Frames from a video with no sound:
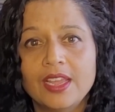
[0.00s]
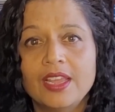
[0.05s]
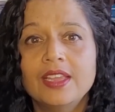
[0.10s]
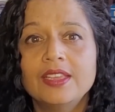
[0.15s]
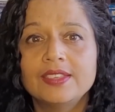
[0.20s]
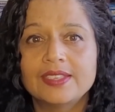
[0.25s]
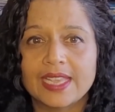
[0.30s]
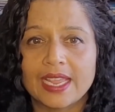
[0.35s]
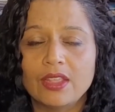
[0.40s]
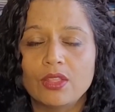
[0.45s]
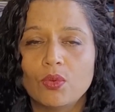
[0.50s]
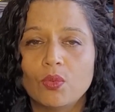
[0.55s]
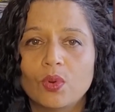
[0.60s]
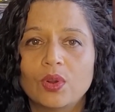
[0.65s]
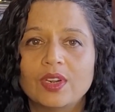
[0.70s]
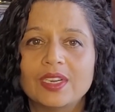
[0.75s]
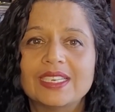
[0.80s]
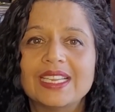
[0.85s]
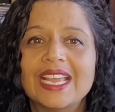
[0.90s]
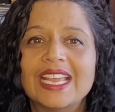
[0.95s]
Say the
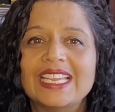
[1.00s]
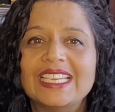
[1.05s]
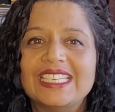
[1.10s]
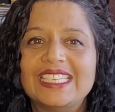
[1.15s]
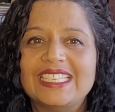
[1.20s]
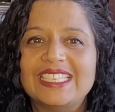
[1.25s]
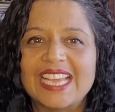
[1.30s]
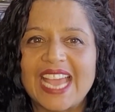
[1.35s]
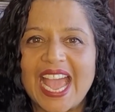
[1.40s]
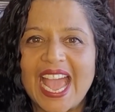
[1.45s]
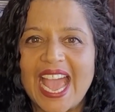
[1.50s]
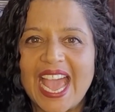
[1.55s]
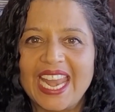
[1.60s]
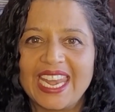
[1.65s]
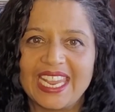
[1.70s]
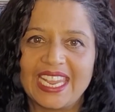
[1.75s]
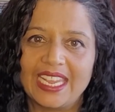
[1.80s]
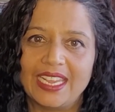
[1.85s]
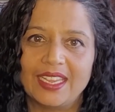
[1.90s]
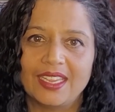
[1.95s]
word
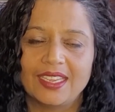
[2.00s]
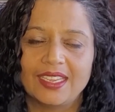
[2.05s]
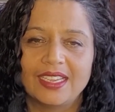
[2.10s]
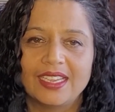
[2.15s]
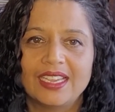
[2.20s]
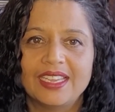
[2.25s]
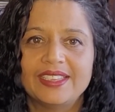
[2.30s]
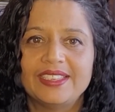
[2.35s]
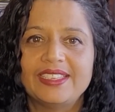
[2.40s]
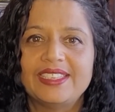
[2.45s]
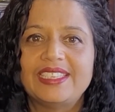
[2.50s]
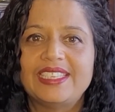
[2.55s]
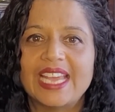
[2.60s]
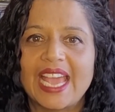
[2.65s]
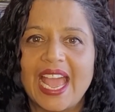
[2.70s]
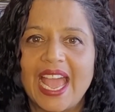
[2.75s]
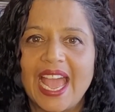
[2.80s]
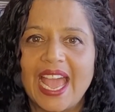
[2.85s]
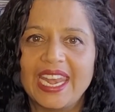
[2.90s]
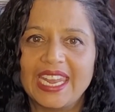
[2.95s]
daddy,
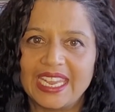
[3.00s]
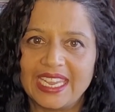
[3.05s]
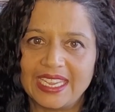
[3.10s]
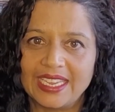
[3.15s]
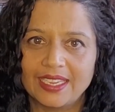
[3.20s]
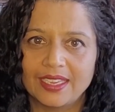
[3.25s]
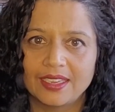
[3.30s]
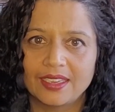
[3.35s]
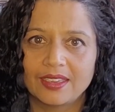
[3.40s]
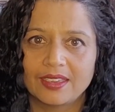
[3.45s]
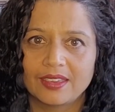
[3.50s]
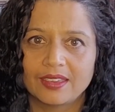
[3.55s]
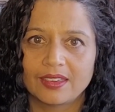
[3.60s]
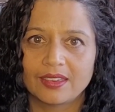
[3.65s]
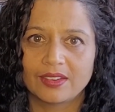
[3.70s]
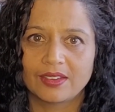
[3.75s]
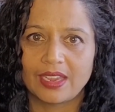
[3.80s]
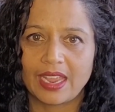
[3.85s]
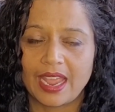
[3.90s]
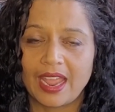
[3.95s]
daddy,
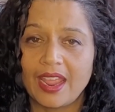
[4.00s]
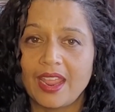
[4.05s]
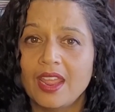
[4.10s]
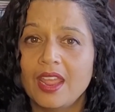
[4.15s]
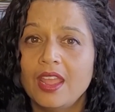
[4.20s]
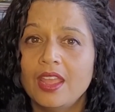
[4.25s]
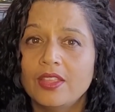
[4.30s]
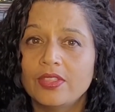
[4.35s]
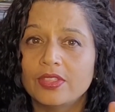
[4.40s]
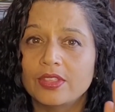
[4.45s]
okay?